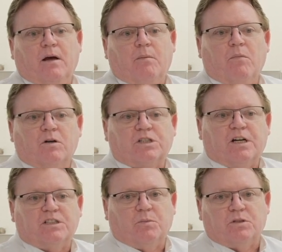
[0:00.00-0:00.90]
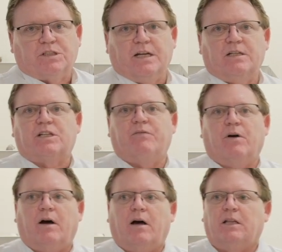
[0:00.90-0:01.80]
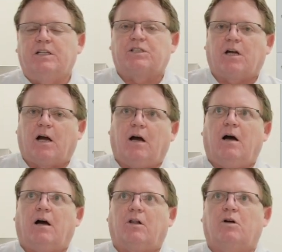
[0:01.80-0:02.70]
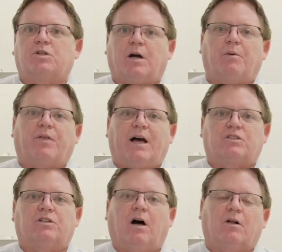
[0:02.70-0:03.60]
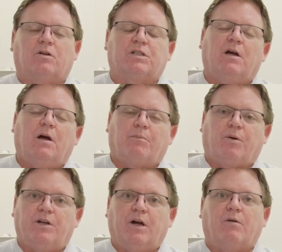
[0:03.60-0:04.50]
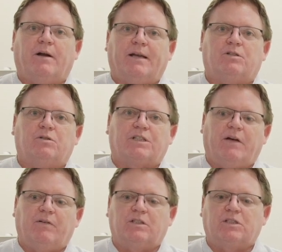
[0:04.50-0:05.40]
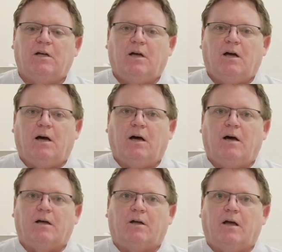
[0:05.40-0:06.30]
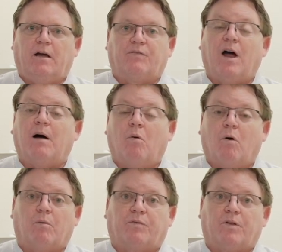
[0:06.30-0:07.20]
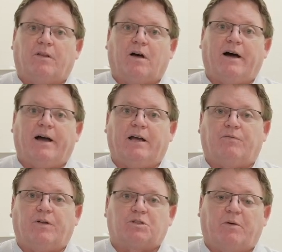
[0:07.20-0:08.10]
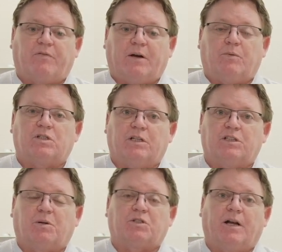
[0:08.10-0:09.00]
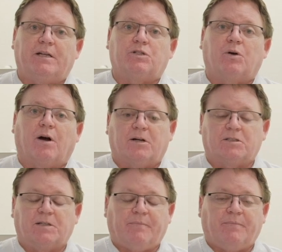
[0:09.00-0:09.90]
Most customers tend to save at least close to a couple $1,000s per year on N2 savings, if not more with the high inflation we've had recently, especially on N2 costs.